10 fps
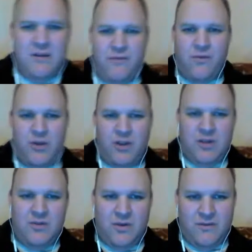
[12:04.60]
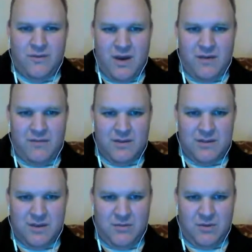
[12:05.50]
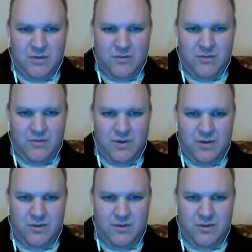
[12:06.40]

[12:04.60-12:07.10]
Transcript: 40 and 25 this time, and go from there.